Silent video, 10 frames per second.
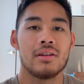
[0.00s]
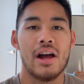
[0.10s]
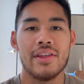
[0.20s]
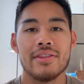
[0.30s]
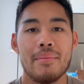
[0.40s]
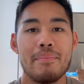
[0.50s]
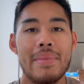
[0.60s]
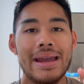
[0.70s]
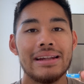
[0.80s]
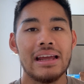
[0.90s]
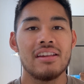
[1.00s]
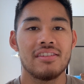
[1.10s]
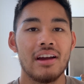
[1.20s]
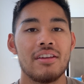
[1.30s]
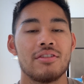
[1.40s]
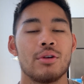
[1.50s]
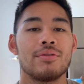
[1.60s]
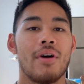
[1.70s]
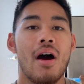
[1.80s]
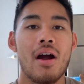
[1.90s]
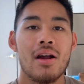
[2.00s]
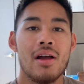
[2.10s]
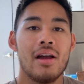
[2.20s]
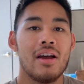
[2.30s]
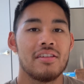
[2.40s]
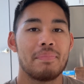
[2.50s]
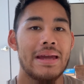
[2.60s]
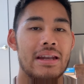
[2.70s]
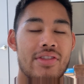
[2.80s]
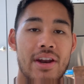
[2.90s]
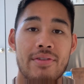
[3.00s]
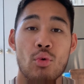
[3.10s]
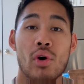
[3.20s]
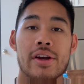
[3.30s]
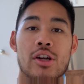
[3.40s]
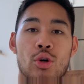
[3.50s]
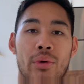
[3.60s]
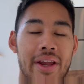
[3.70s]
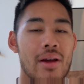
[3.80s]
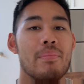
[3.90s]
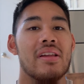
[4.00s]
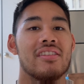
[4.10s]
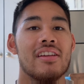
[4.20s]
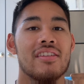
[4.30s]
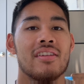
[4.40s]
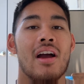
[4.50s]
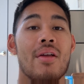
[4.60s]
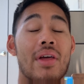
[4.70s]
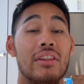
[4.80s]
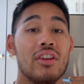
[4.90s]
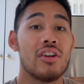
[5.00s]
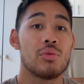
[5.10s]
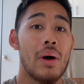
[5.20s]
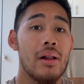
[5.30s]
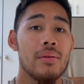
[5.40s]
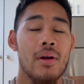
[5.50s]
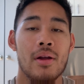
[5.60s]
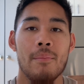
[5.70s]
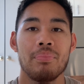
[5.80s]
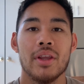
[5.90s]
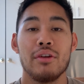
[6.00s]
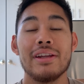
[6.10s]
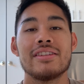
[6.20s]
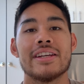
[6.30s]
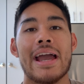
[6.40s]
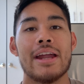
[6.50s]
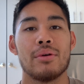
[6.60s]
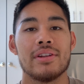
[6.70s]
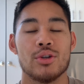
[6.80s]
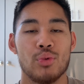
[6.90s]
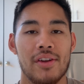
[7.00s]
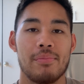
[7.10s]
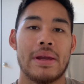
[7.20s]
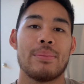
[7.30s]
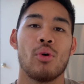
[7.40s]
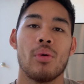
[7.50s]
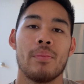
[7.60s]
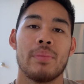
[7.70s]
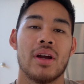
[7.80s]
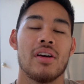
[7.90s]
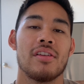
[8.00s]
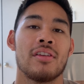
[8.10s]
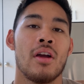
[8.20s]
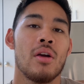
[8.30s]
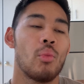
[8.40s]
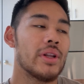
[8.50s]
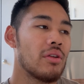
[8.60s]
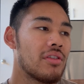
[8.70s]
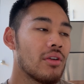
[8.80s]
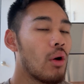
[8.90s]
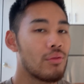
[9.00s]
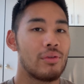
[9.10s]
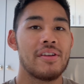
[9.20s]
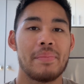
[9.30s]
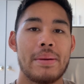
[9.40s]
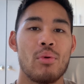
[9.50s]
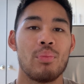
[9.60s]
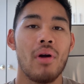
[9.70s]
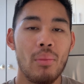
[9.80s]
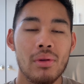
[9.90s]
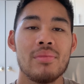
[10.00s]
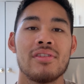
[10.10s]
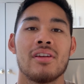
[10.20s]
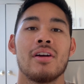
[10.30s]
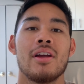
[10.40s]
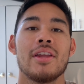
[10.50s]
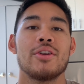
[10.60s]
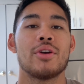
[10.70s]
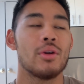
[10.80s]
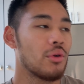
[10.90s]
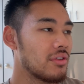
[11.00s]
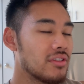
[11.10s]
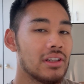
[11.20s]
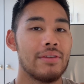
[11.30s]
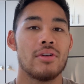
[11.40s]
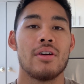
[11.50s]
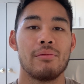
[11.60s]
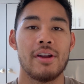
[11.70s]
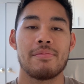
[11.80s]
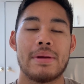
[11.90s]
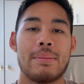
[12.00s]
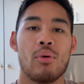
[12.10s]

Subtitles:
I think the main insight so far has been that if you wanna create a business that does well, you need to cater it to rich people, because when you solve rich people problems, you can also deliver rich people